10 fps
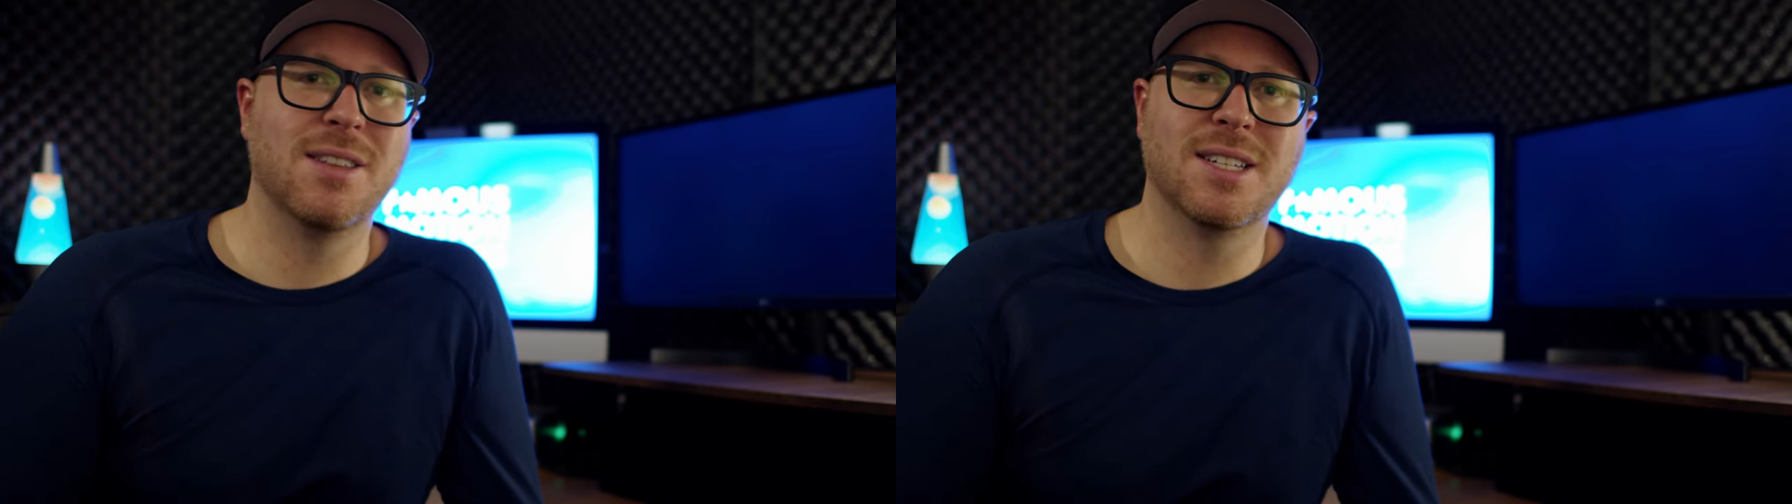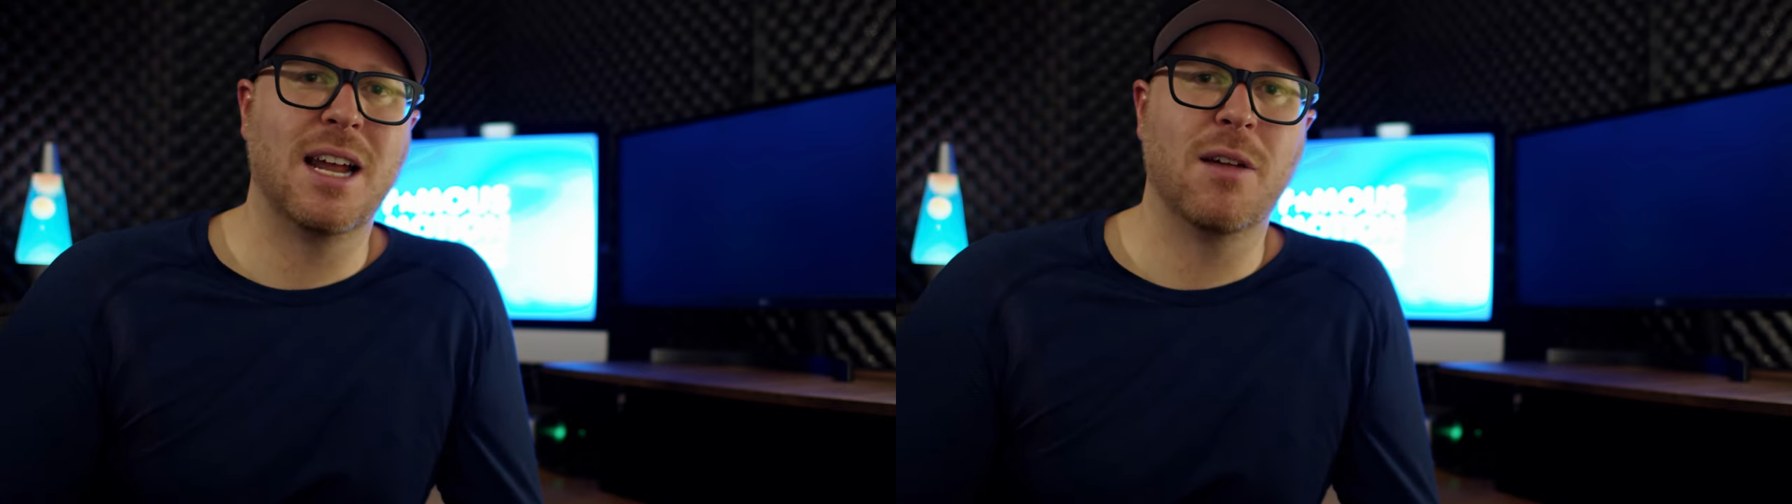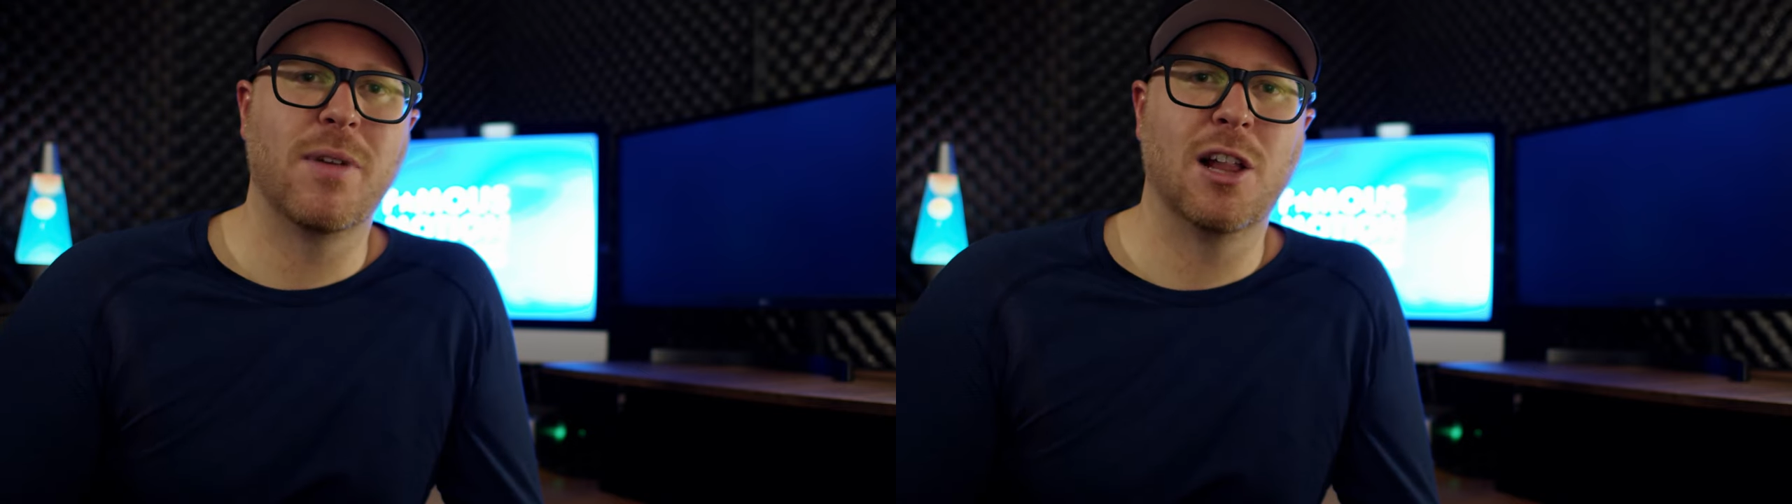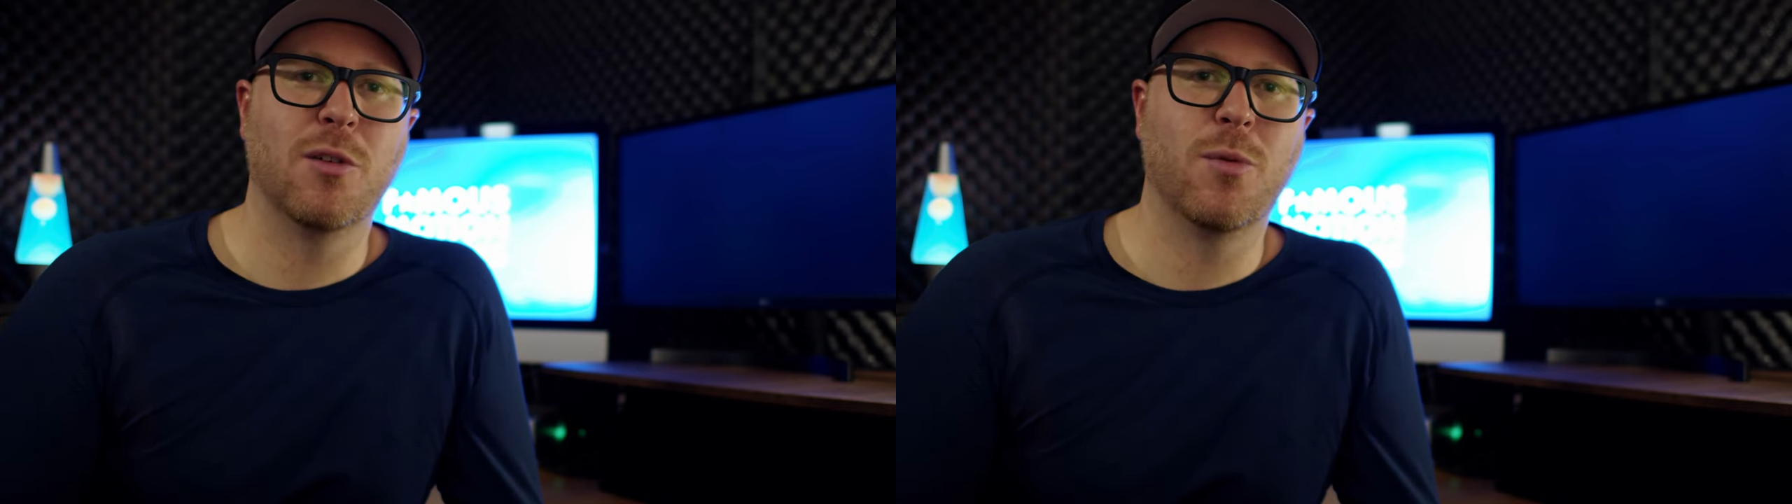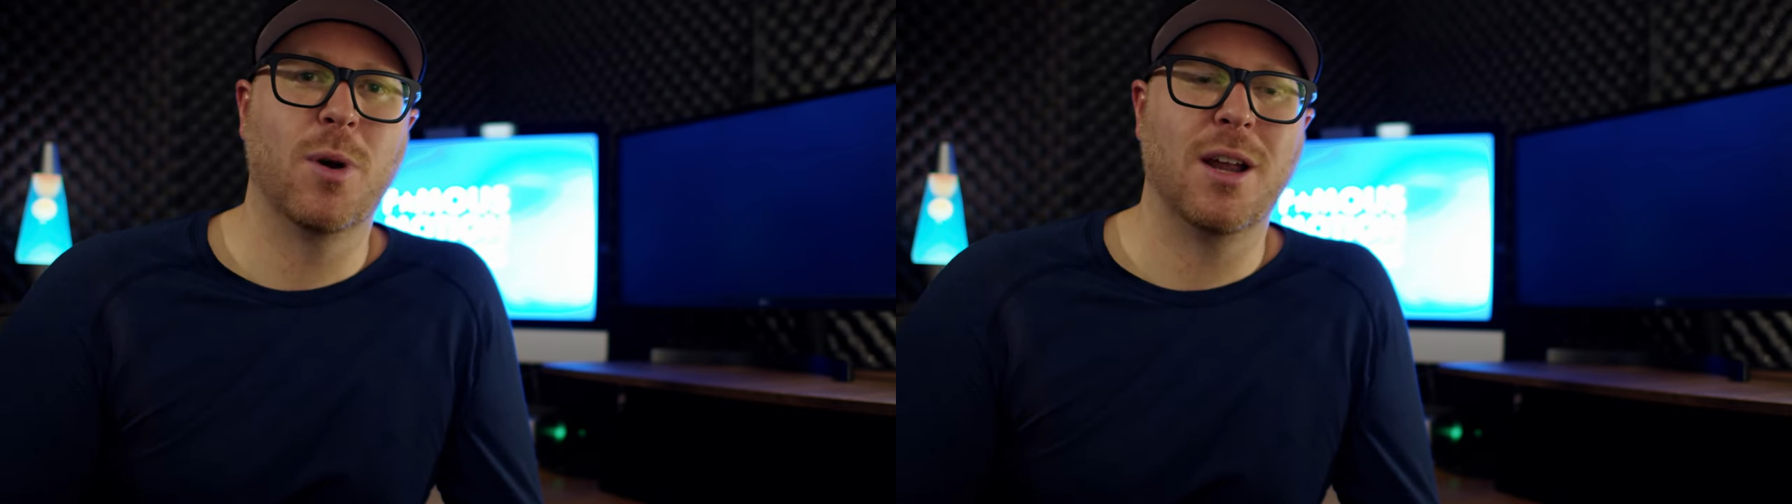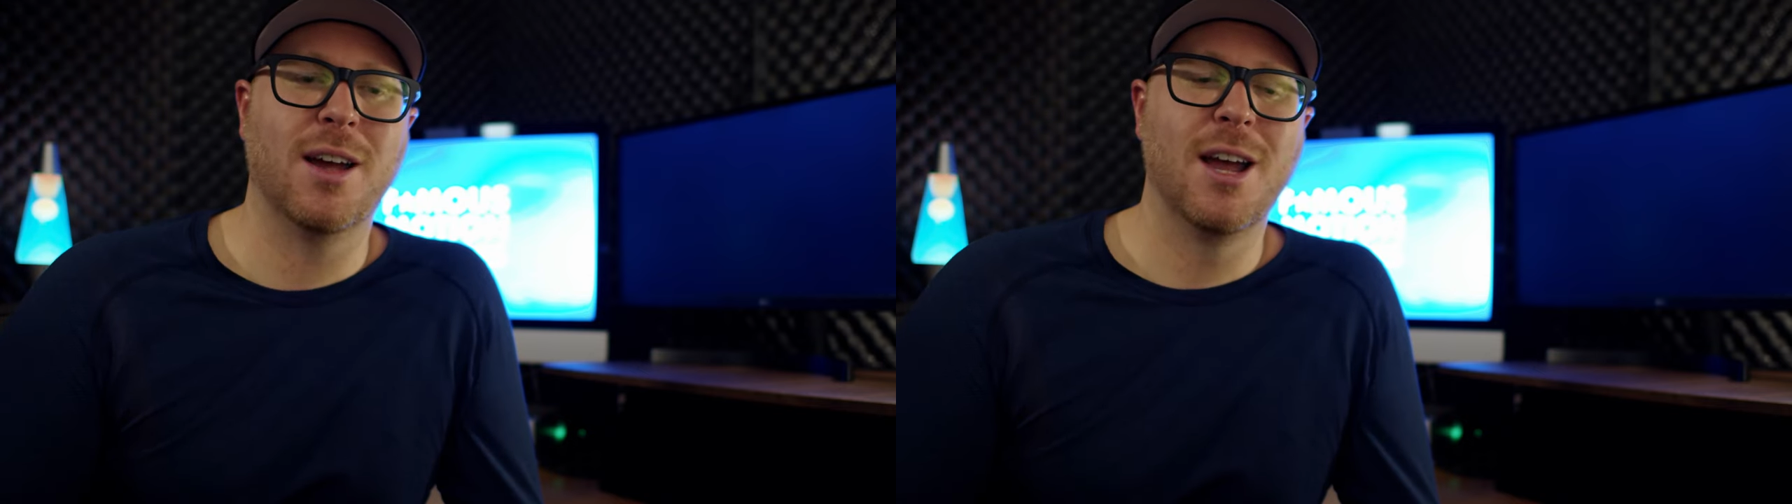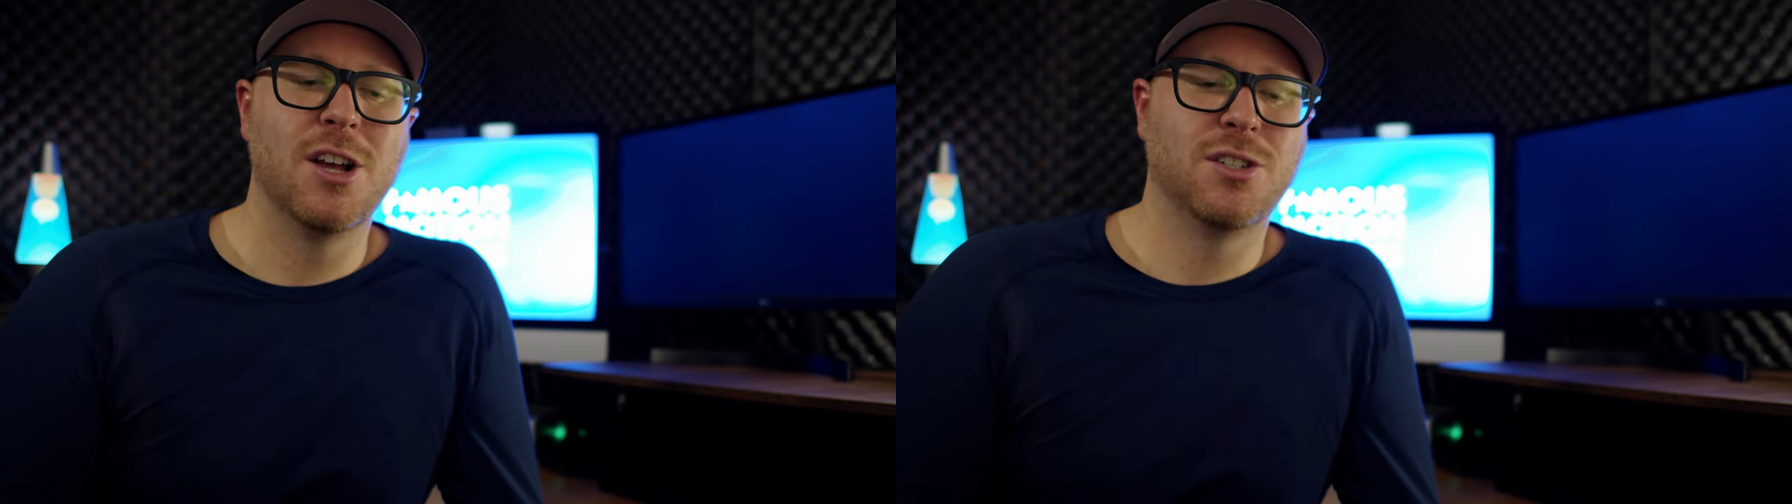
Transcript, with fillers: in the state of California.